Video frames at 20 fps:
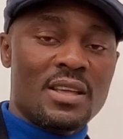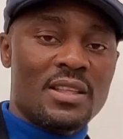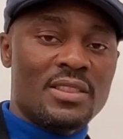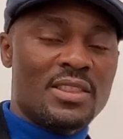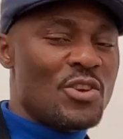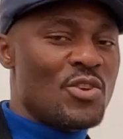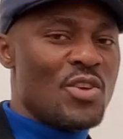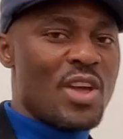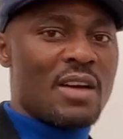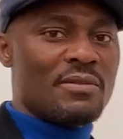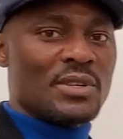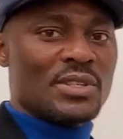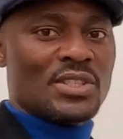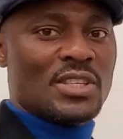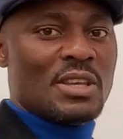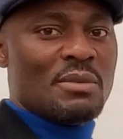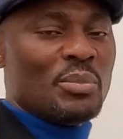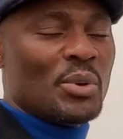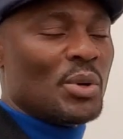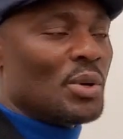then you have a
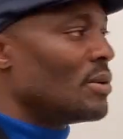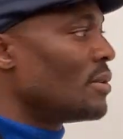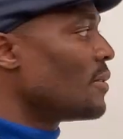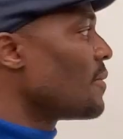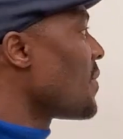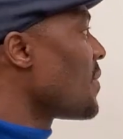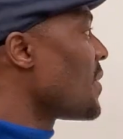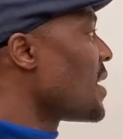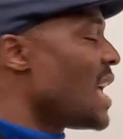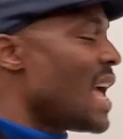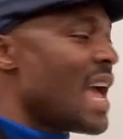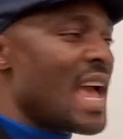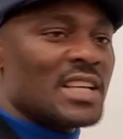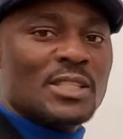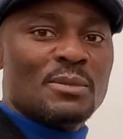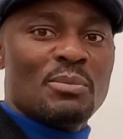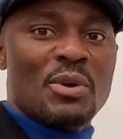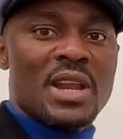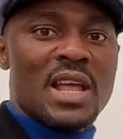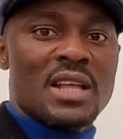simple
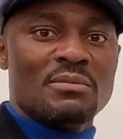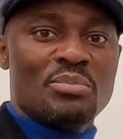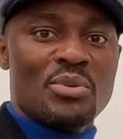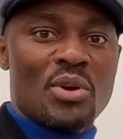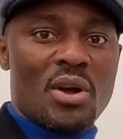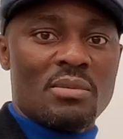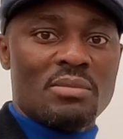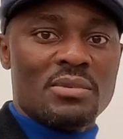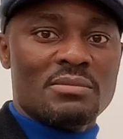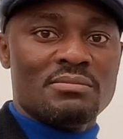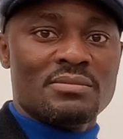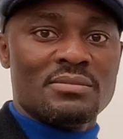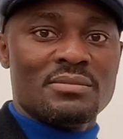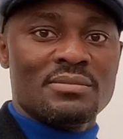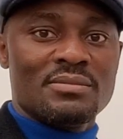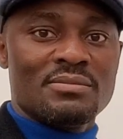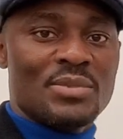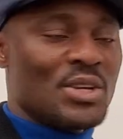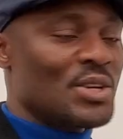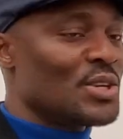exponent problem
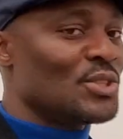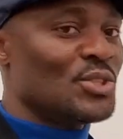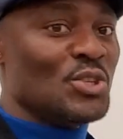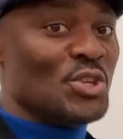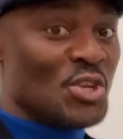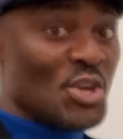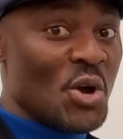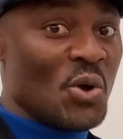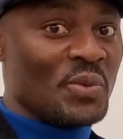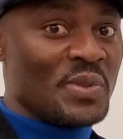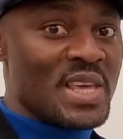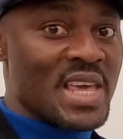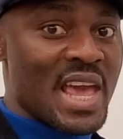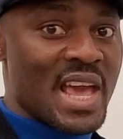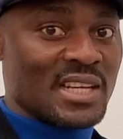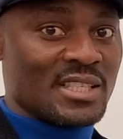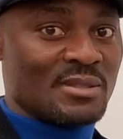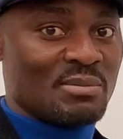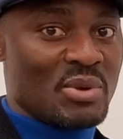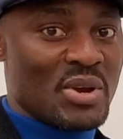because you know the
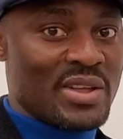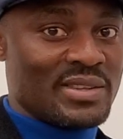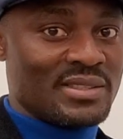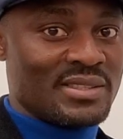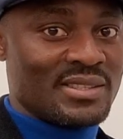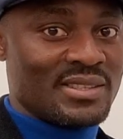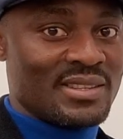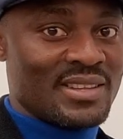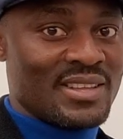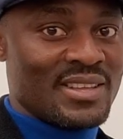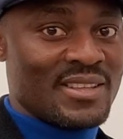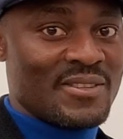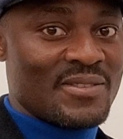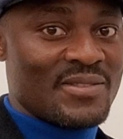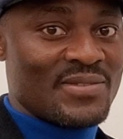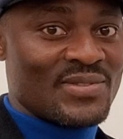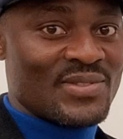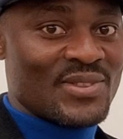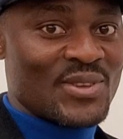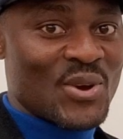exponent,
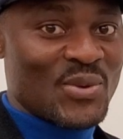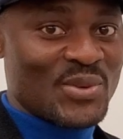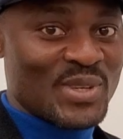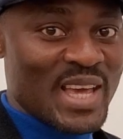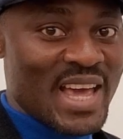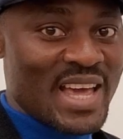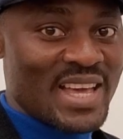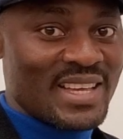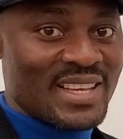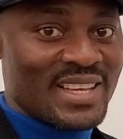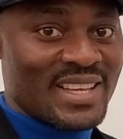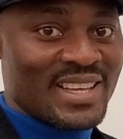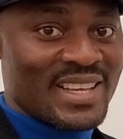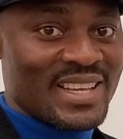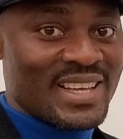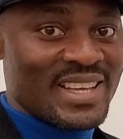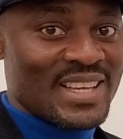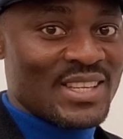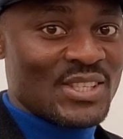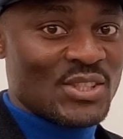okay?
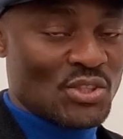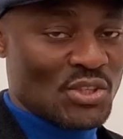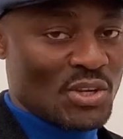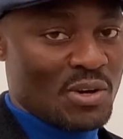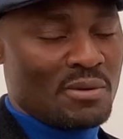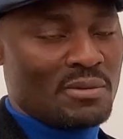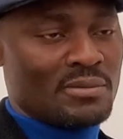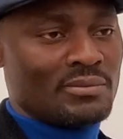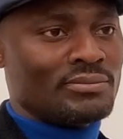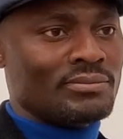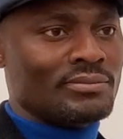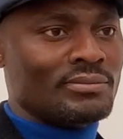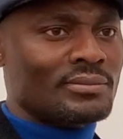So,